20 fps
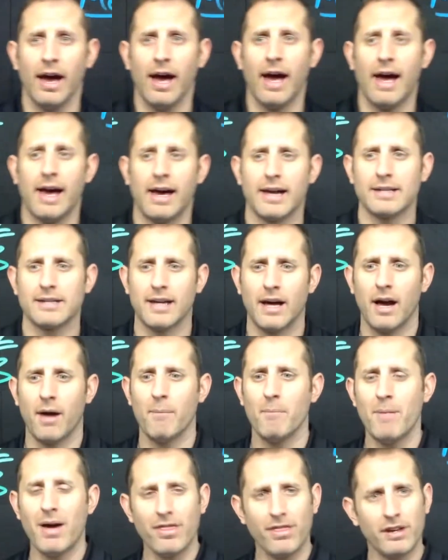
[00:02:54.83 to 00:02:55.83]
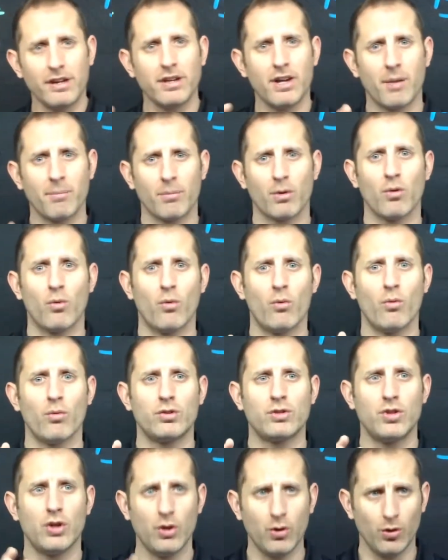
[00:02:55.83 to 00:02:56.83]
And method number
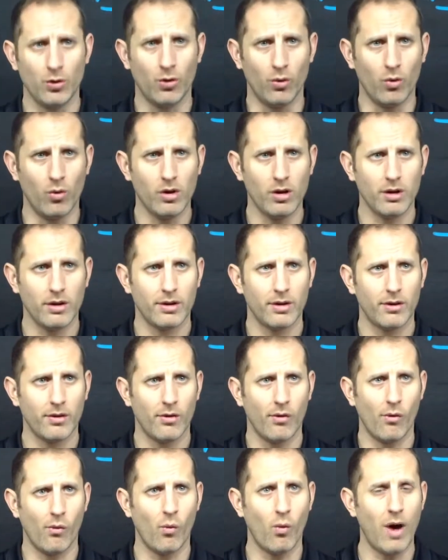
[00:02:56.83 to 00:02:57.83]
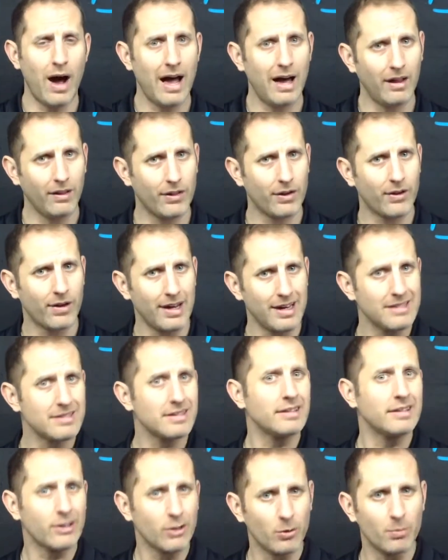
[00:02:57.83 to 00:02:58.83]
two, while there
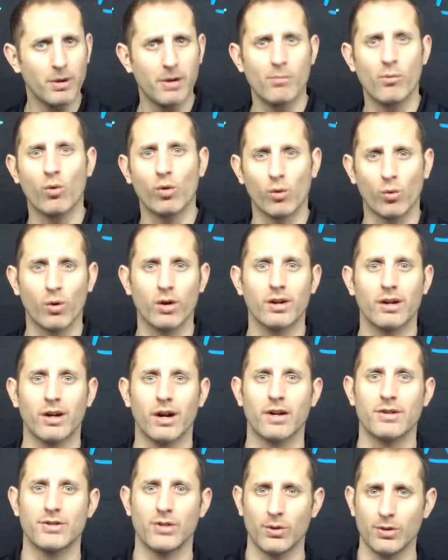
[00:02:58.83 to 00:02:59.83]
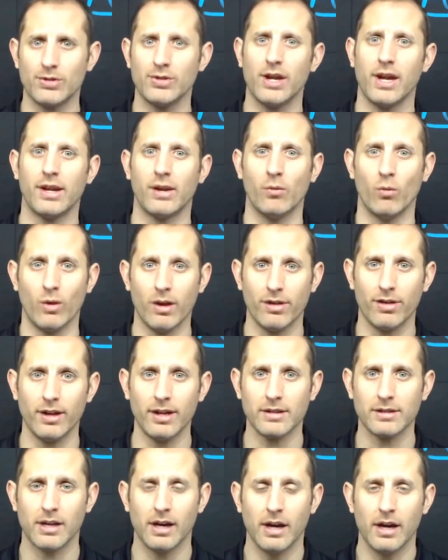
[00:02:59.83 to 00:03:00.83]
is a little bit more work associated with
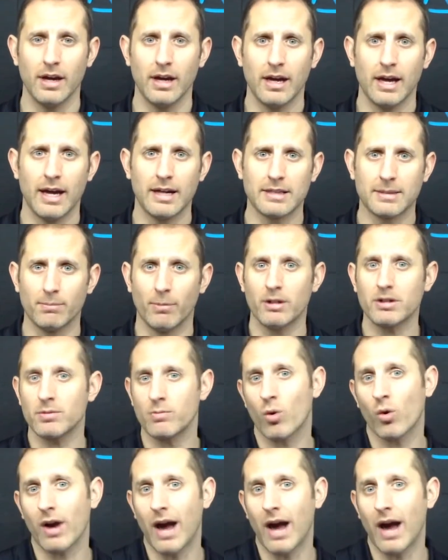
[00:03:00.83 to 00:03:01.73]
it, it's much more